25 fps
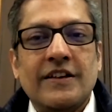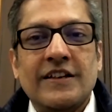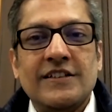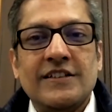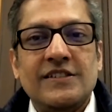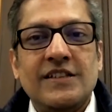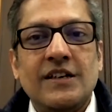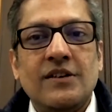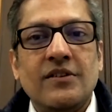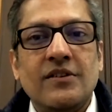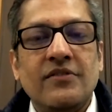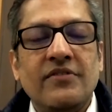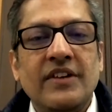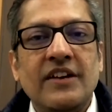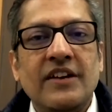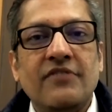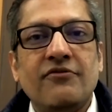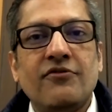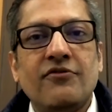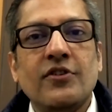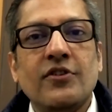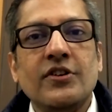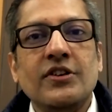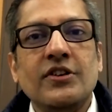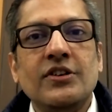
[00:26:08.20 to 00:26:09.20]
Is there a way
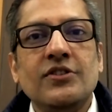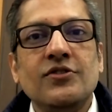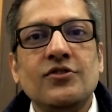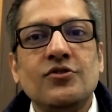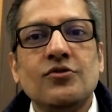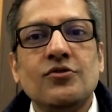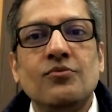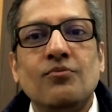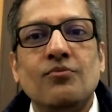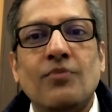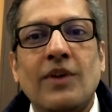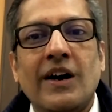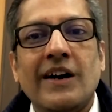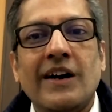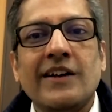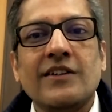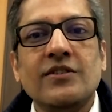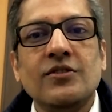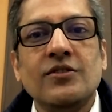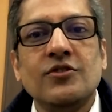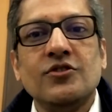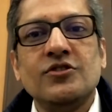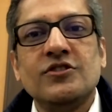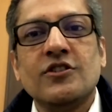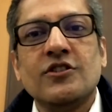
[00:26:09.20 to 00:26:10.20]
for you to
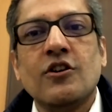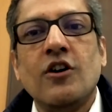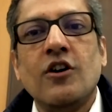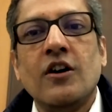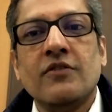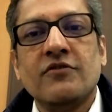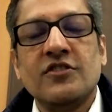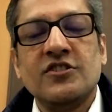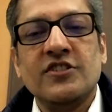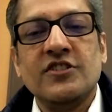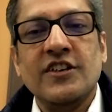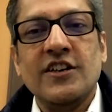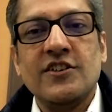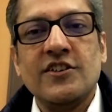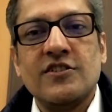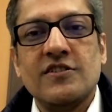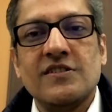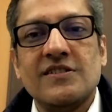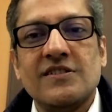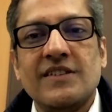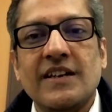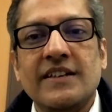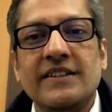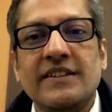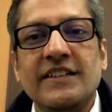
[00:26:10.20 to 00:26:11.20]
mark those
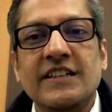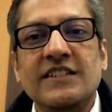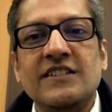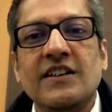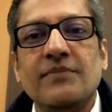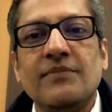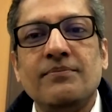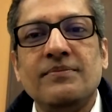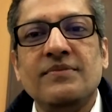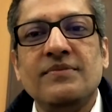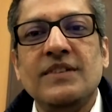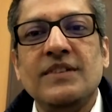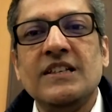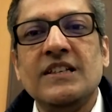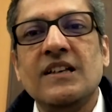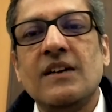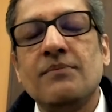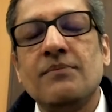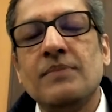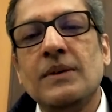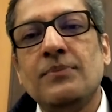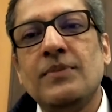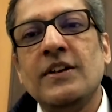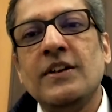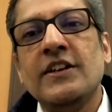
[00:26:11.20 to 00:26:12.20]
conversations that these
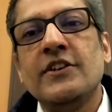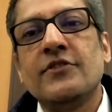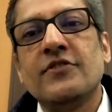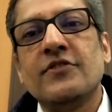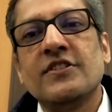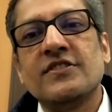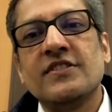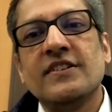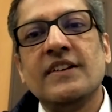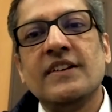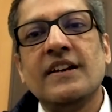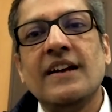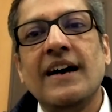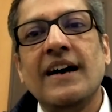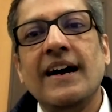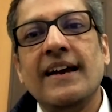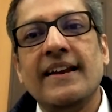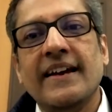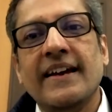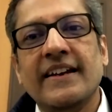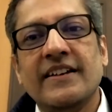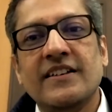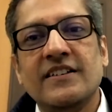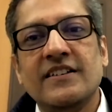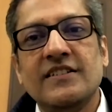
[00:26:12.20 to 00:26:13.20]
are people interested in
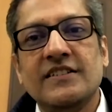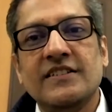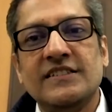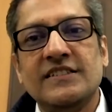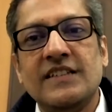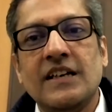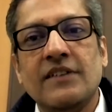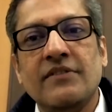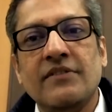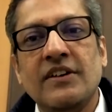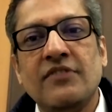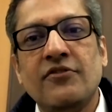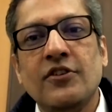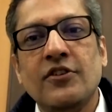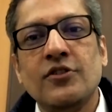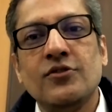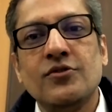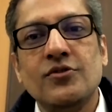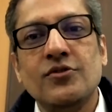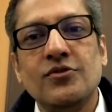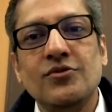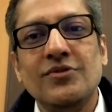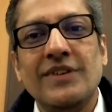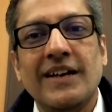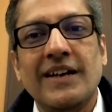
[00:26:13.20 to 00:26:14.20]
Hylyt? Is there a way for you
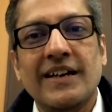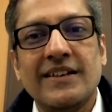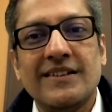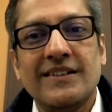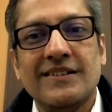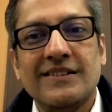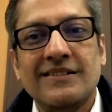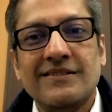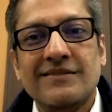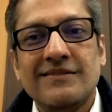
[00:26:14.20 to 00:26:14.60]
to do that?